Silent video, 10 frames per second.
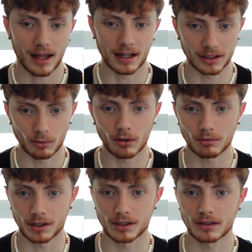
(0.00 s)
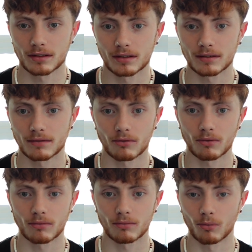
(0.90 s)
and you will reach
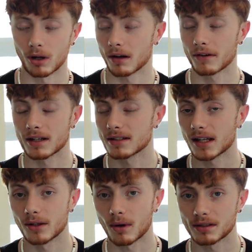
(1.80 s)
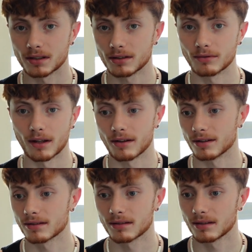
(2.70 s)
whatever it is that you want to do, whether it's,